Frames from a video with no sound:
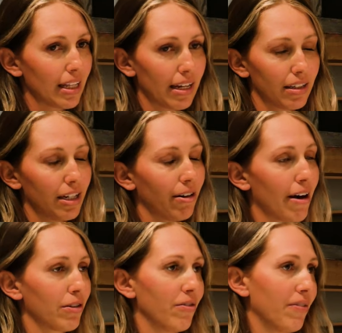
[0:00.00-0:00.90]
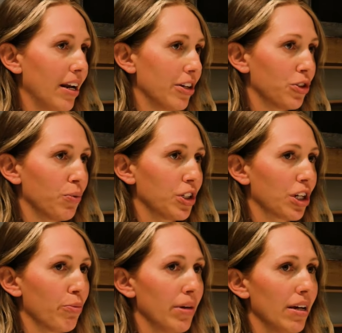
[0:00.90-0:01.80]
that steer out to finish, which
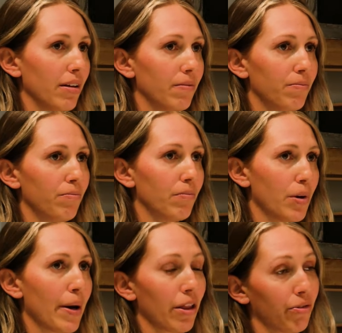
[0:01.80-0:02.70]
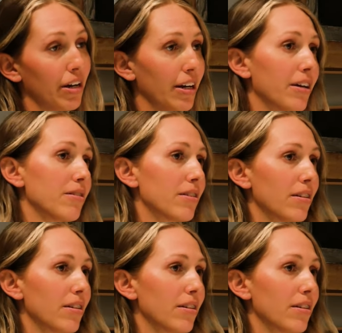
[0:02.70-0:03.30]
can be about three years.